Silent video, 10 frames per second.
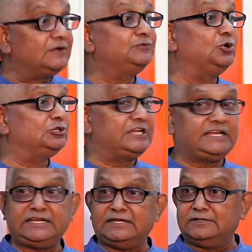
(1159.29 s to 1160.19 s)
of
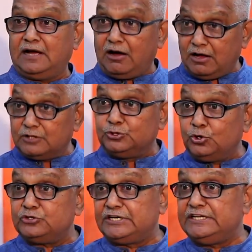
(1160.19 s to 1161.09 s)

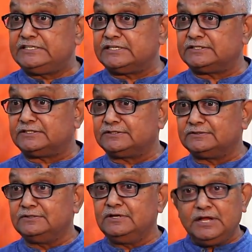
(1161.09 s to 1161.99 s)
those regions
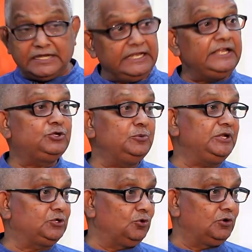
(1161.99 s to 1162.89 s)
need to be
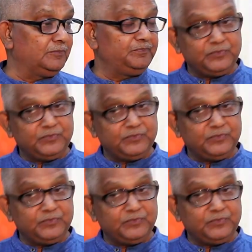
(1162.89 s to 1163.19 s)
told.